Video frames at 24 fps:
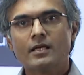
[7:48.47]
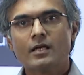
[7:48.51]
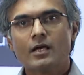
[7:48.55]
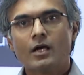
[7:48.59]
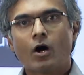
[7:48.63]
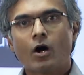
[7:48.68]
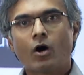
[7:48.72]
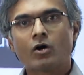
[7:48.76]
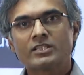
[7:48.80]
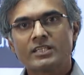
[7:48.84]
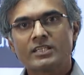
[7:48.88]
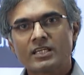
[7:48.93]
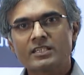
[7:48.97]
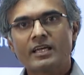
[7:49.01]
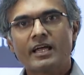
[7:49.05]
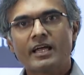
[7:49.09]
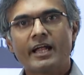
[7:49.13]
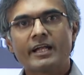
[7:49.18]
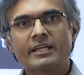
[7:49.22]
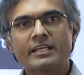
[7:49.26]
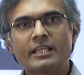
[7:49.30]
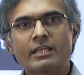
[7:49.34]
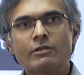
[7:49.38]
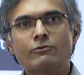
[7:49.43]
On the other
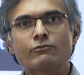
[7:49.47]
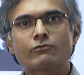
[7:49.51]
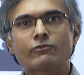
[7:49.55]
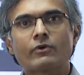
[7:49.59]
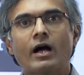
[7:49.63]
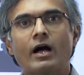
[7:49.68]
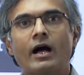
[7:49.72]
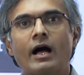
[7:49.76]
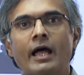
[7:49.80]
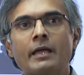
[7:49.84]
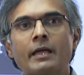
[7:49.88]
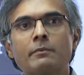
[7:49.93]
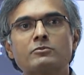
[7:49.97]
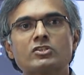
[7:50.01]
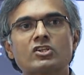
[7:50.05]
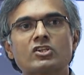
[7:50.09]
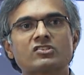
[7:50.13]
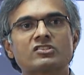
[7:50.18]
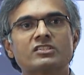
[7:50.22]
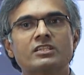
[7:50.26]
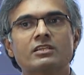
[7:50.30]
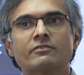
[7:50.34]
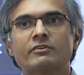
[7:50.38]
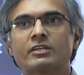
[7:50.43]
hand, if I'm
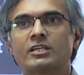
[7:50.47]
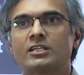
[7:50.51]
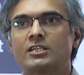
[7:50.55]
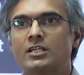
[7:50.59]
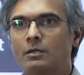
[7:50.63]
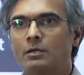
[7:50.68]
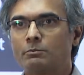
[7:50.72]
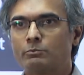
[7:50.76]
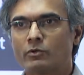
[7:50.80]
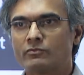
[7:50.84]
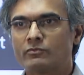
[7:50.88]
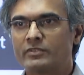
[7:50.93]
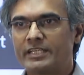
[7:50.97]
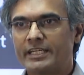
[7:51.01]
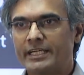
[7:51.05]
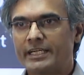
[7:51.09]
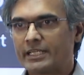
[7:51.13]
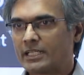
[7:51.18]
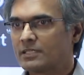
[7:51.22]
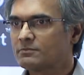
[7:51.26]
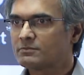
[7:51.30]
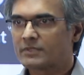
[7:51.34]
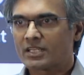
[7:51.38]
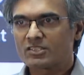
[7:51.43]
just given a dump of the
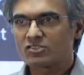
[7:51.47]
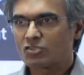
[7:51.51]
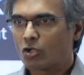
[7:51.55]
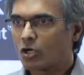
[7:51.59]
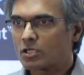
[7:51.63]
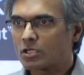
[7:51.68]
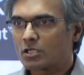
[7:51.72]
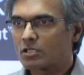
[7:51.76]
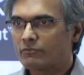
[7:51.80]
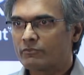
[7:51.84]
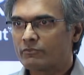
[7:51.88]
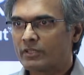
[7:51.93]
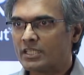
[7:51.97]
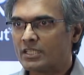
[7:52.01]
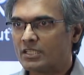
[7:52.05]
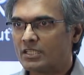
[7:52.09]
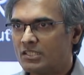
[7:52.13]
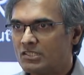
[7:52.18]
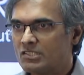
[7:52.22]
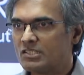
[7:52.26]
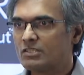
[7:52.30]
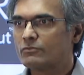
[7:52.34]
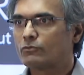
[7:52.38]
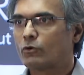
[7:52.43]
data, that's not very
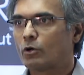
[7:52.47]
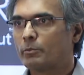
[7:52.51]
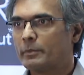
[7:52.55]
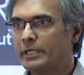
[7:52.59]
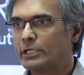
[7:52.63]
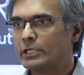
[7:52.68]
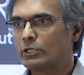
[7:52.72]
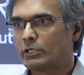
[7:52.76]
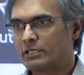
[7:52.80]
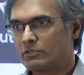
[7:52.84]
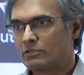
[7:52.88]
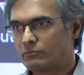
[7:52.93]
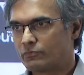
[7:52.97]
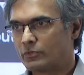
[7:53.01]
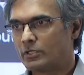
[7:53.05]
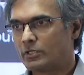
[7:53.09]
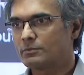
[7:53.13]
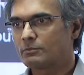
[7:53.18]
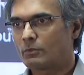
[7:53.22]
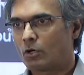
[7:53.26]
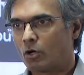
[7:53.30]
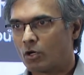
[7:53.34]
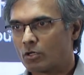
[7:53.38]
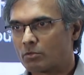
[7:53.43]
easy for me to infer
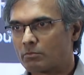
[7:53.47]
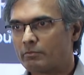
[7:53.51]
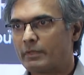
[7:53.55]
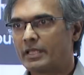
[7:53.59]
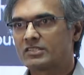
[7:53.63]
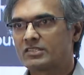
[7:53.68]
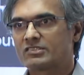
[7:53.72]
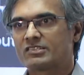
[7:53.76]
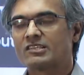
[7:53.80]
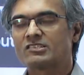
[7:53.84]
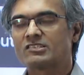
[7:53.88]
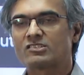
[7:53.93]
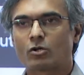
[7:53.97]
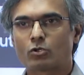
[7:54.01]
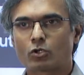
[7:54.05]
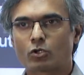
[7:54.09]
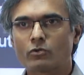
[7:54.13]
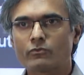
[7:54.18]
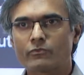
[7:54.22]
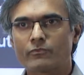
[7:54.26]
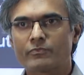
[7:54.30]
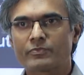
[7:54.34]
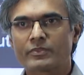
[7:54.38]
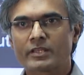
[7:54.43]
or make sense out
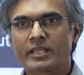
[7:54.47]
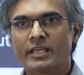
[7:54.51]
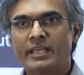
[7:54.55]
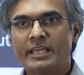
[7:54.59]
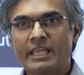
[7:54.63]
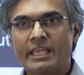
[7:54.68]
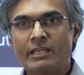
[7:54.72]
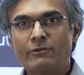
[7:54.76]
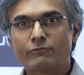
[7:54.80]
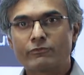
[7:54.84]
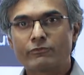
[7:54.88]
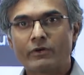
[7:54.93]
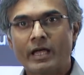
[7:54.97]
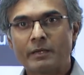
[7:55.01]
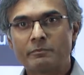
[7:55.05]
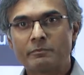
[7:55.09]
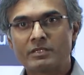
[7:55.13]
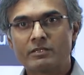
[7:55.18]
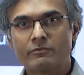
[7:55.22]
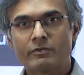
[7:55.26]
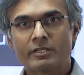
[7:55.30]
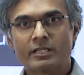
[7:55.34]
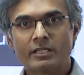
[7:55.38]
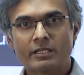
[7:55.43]
of. If I'm
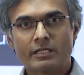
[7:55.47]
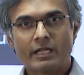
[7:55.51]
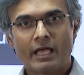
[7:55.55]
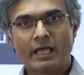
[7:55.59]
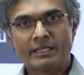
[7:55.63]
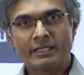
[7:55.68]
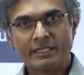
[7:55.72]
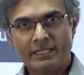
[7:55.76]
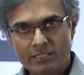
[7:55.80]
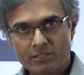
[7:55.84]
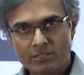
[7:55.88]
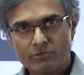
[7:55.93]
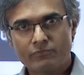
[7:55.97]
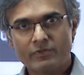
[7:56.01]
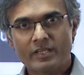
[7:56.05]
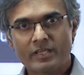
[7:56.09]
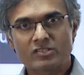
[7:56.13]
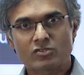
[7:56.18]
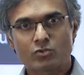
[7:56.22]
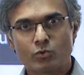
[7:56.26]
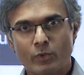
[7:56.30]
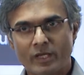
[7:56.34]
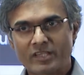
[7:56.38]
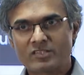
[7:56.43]
given an interface
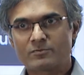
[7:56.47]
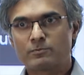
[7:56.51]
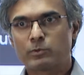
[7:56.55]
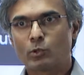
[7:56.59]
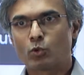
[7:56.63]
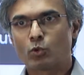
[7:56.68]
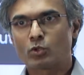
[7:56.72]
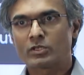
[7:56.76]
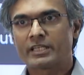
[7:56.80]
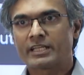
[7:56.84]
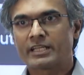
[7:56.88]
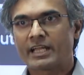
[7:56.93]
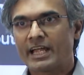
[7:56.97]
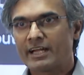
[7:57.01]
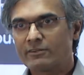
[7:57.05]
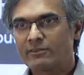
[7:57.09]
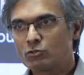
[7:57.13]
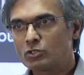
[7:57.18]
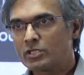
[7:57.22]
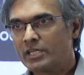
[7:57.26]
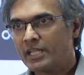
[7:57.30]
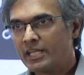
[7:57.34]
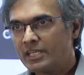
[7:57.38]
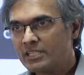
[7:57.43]
to explore, then I have to
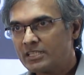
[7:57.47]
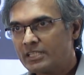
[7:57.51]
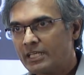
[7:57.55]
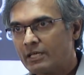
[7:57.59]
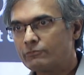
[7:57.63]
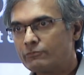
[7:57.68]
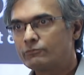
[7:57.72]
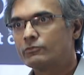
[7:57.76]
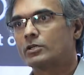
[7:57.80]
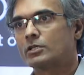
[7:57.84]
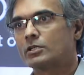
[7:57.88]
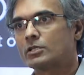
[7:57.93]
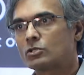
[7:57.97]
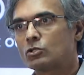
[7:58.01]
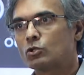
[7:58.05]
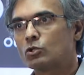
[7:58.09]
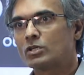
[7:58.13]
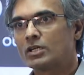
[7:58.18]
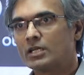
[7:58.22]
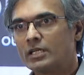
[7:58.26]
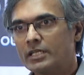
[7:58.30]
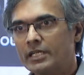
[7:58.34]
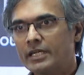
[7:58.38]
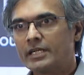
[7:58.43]
take the effort to
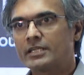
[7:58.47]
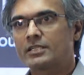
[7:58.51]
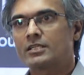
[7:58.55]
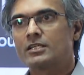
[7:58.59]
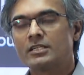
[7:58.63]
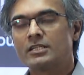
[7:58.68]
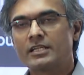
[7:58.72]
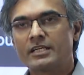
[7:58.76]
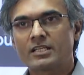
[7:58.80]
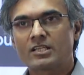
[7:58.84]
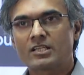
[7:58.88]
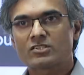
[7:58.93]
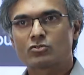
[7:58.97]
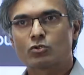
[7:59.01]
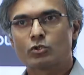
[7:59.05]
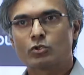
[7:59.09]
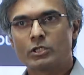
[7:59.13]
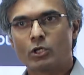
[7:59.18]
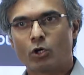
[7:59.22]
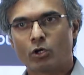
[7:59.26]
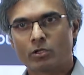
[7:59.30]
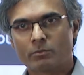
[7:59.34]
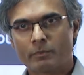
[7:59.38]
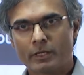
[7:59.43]
create a data story
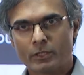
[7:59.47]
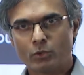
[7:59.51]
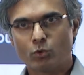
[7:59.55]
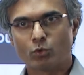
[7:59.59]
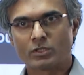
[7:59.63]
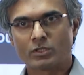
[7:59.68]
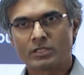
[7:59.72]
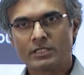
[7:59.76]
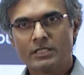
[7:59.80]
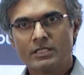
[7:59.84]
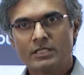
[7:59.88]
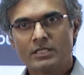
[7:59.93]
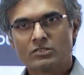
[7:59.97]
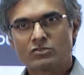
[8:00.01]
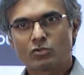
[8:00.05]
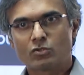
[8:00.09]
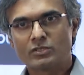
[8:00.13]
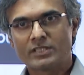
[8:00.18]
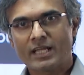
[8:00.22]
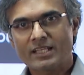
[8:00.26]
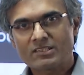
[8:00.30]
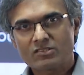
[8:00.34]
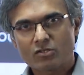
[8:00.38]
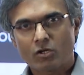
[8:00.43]
on my own. So
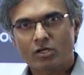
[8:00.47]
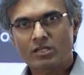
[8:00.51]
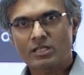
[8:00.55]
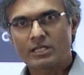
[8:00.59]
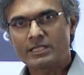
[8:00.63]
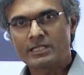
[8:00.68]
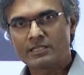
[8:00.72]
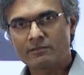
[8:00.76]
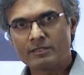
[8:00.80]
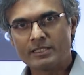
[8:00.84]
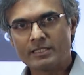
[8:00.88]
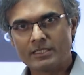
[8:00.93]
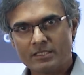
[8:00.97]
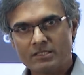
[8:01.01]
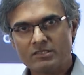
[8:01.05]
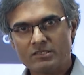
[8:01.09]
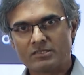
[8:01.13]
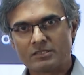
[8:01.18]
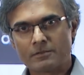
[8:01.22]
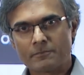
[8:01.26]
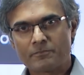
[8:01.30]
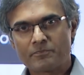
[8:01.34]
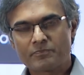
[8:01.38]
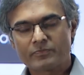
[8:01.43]
that's not relatively
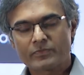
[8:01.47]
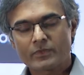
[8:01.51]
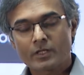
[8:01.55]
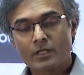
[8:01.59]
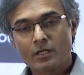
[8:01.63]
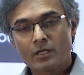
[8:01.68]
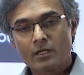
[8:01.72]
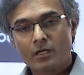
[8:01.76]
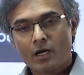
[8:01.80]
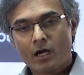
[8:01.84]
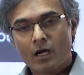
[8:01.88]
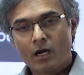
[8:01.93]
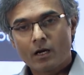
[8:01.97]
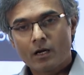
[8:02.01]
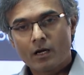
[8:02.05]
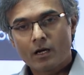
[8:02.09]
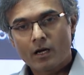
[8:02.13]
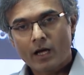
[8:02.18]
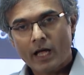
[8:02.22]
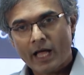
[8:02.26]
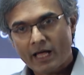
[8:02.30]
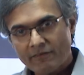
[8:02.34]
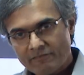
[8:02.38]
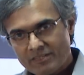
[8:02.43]
easy.
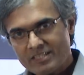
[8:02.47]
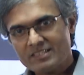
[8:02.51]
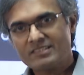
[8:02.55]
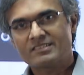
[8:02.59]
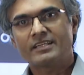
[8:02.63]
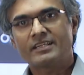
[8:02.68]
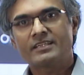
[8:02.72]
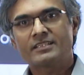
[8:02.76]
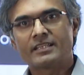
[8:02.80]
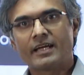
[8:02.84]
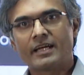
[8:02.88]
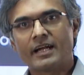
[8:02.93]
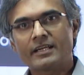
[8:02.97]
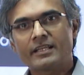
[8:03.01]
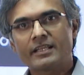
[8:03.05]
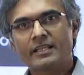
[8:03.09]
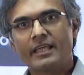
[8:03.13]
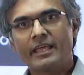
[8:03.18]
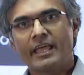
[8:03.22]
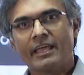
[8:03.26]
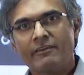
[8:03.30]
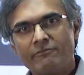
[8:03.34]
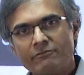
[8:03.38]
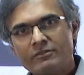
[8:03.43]
Having said that,
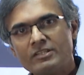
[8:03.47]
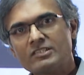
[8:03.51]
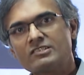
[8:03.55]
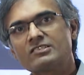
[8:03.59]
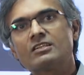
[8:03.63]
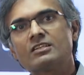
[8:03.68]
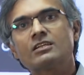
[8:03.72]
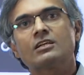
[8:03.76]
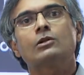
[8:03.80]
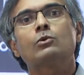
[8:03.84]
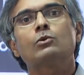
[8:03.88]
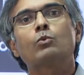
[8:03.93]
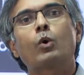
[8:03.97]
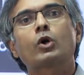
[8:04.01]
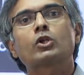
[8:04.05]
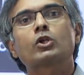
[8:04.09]
every single one